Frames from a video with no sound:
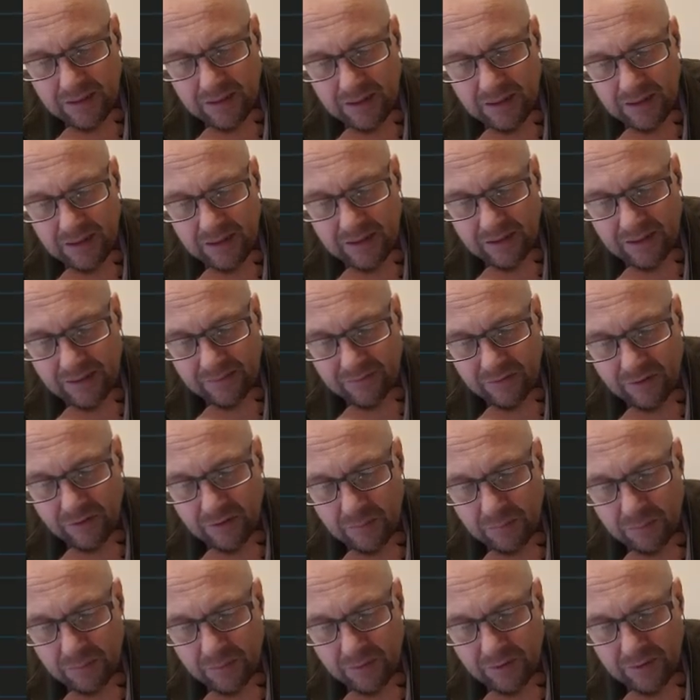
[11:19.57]
and I've got to
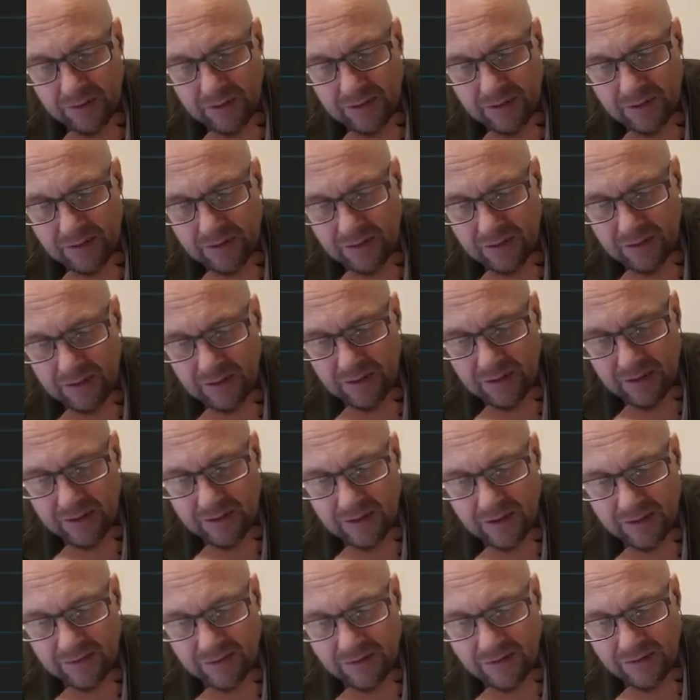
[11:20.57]
put in
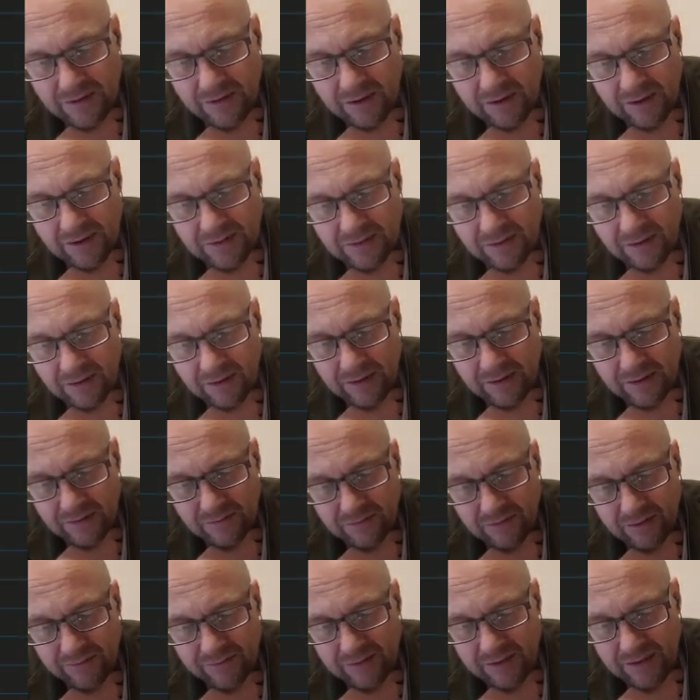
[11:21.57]
another 9 lines.
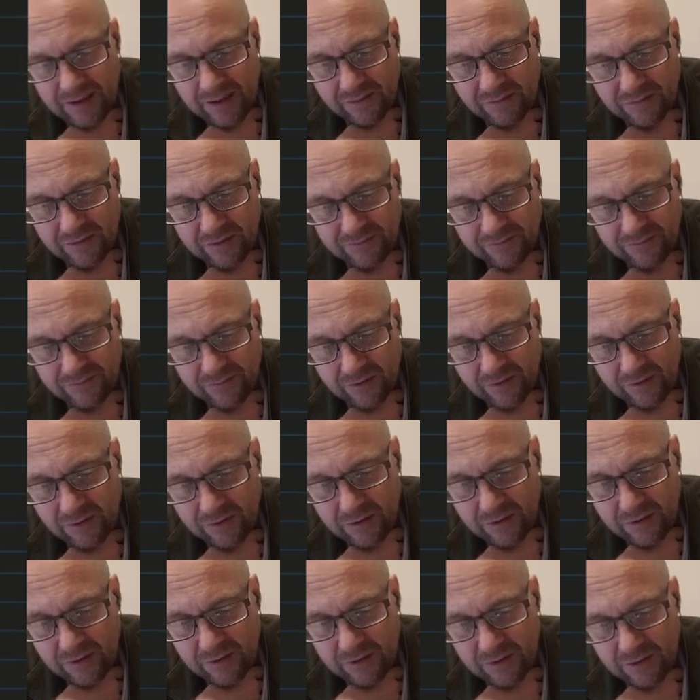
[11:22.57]
I've accounted for
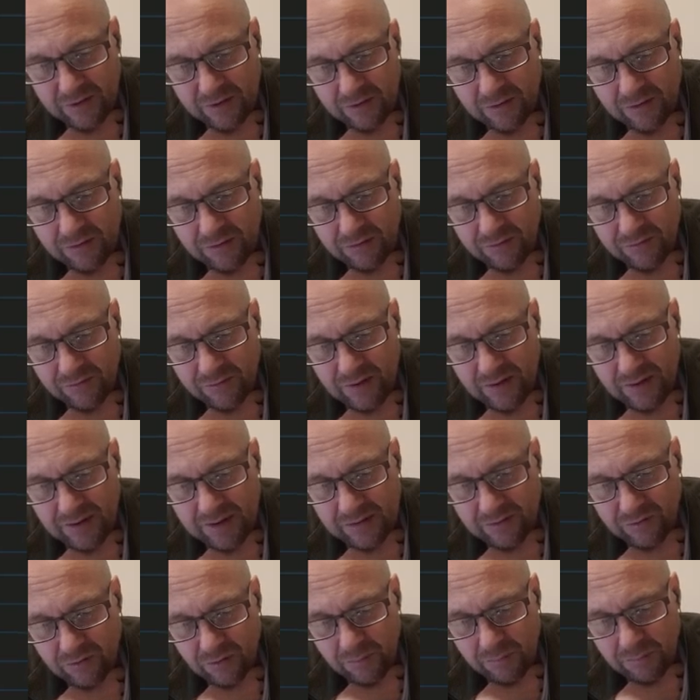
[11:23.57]
3
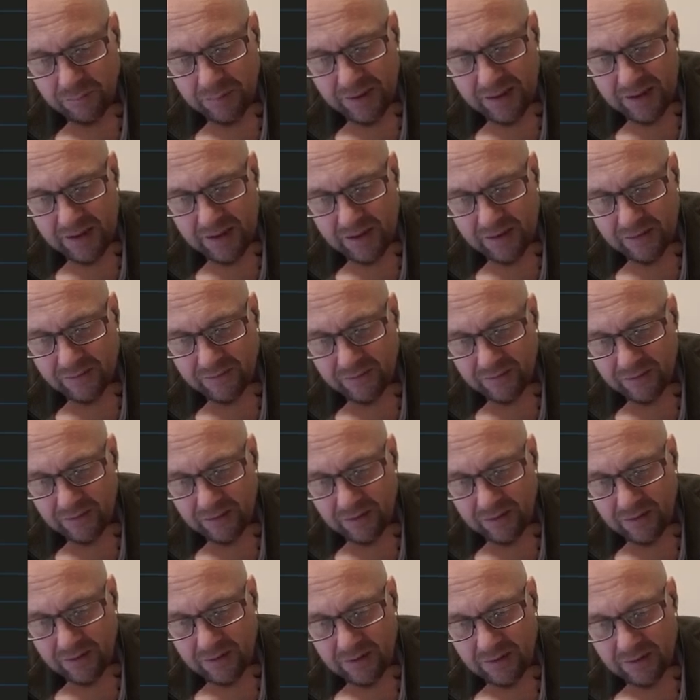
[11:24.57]
electron pairs,
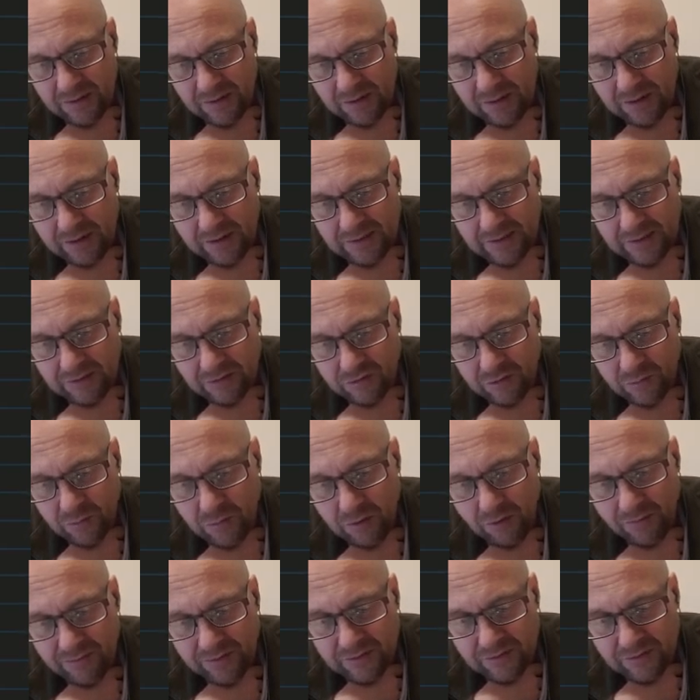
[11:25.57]
I need 12